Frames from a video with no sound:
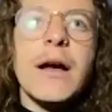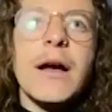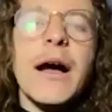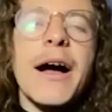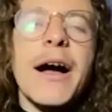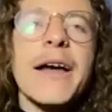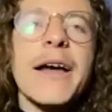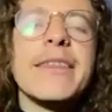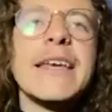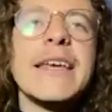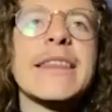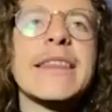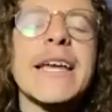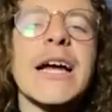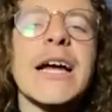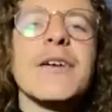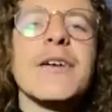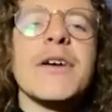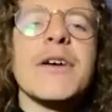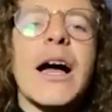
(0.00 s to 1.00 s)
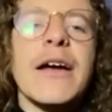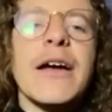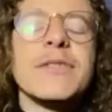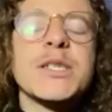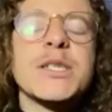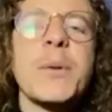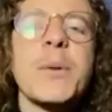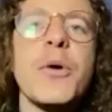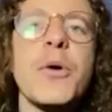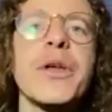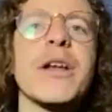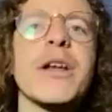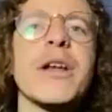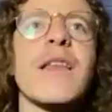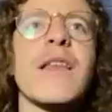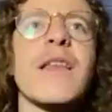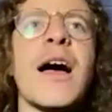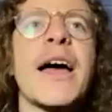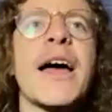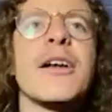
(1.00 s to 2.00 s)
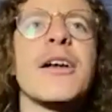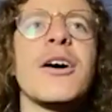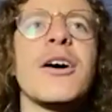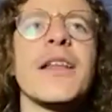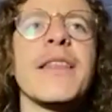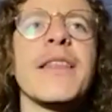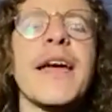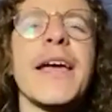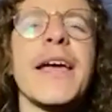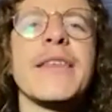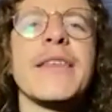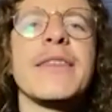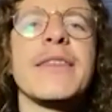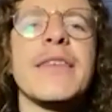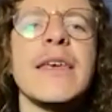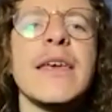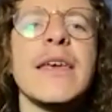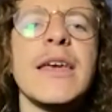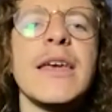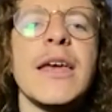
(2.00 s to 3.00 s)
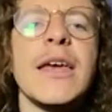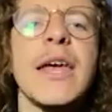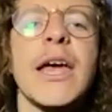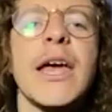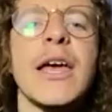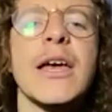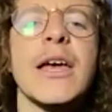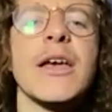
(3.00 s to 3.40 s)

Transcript: I think that I've spoken a lot on like the